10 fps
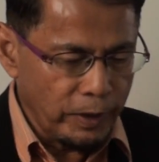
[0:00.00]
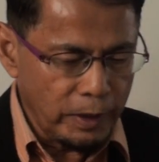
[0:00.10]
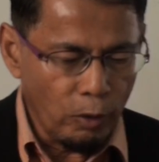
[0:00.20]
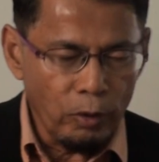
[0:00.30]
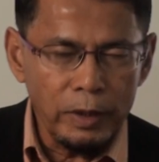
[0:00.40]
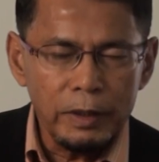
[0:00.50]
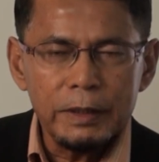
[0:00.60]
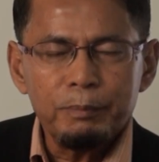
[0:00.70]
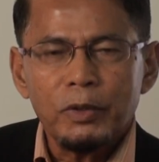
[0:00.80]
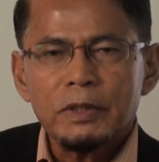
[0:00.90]
in our
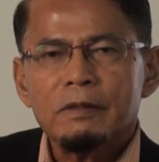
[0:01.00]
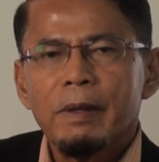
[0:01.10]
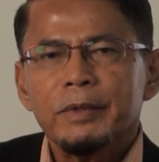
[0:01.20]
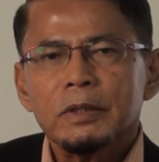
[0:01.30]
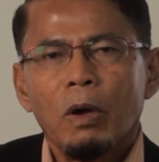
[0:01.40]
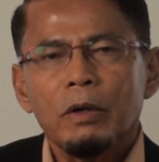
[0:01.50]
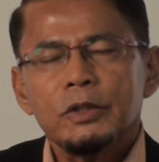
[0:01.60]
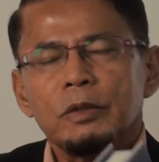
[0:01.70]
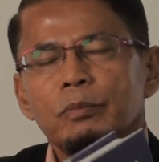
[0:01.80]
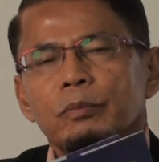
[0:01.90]
Positive Islamic
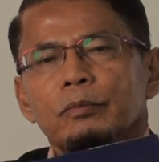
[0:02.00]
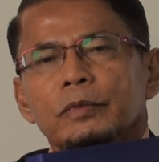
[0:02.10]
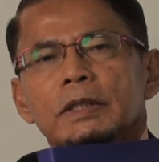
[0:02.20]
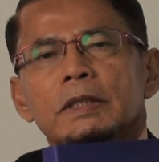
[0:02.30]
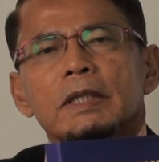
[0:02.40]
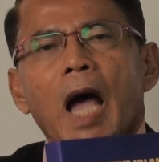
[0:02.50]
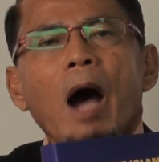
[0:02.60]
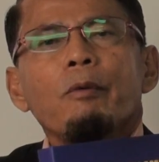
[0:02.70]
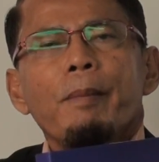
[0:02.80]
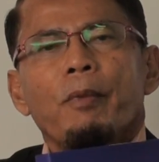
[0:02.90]
Psychology, this is
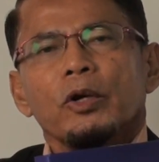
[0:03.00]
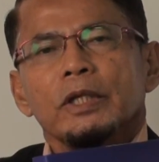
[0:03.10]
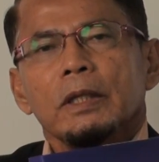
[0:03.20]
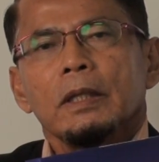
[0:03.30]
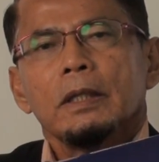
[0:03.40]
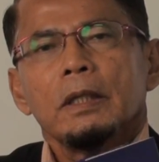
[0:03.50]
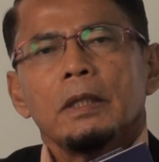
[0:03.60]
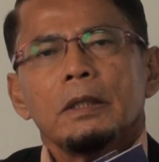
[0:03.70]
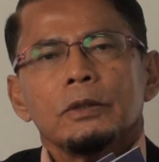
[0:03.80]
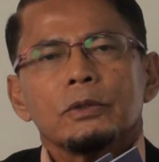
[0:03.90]
our model.
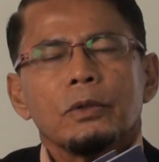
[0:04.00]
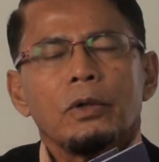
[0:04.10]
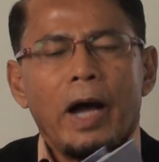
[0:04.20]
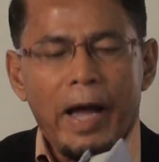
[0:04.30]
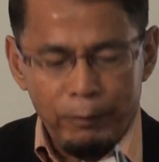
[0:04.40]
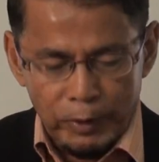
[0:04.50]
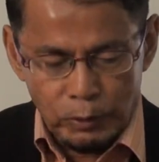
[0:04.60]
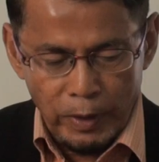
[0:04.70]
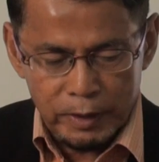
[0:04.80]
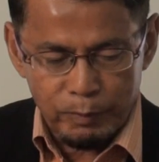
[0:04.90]
So I
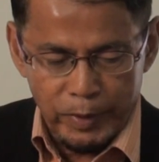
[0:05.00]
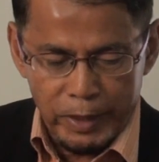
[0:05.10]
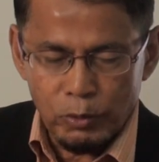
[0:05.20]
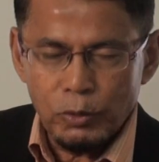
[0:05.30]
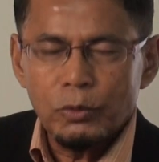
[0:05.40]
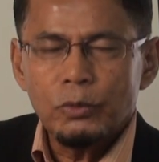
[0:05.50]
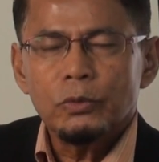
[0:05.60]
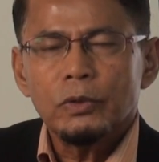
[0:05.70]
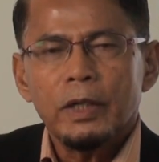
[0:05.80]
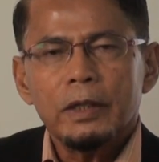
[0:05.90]
want to explain to
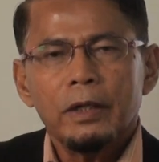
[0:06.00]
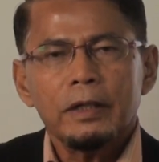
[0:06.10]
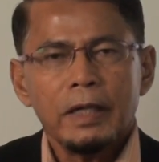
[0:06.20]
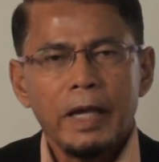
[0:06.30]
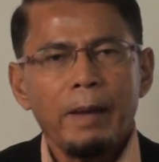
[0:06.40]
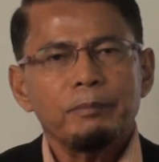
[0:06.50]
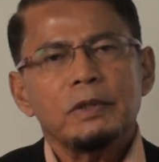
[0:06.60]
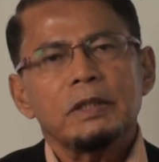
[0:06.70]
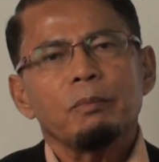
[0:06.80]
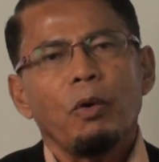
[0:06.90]
you,
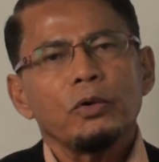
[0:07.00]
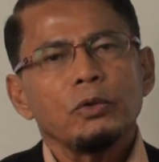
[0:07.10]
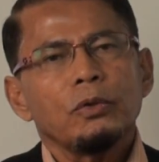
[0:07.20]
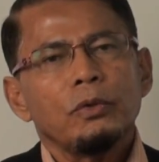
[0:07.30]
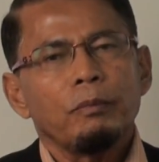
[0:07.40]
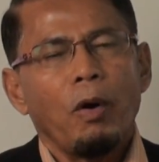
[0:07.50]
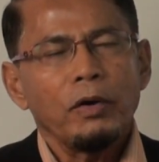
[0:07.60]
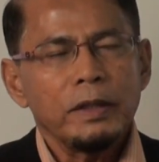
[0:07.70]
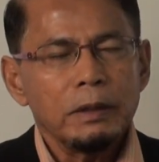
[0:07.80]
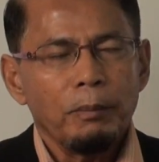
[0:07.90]
recap this
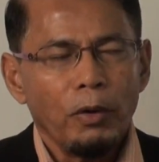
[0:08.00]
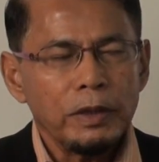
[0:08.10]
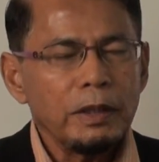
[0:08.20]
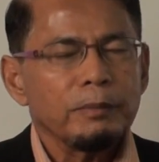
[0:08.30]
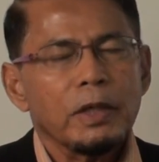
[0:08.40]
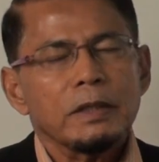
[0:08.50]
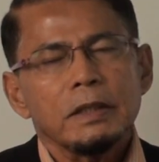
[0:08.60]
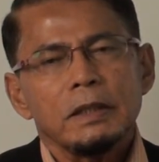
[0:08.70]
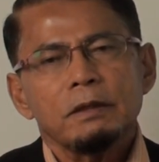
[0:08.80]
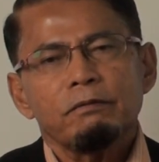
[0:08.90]
model
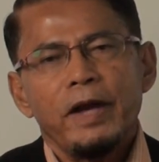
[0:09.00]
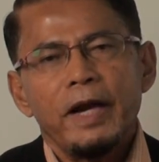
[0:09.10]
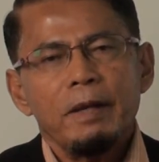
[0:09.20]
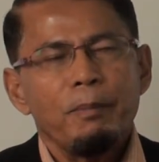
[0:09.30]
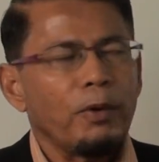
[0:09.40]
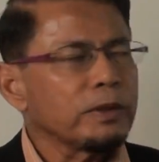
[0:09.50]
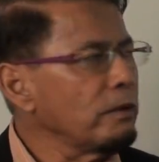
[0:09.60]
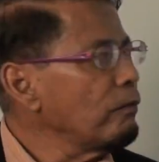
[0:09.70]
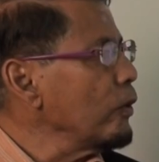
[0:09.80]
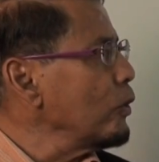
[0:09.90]
because it is very
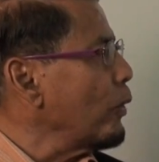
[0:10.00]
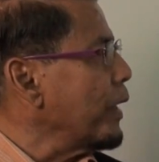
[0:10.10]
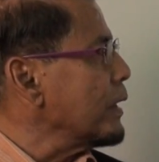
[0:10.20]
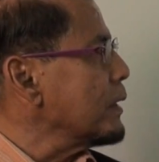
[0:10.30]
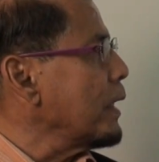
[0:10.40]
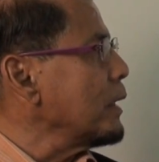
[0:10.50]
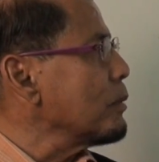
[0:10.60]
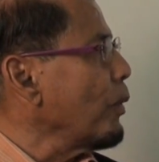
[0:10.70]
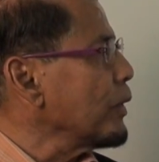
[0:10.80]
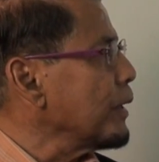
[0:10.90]
important for you to understand
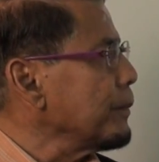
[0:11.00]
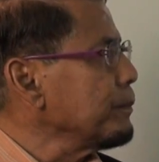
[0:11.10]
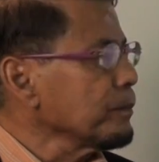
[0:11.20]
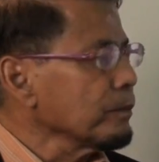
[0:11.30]
this model.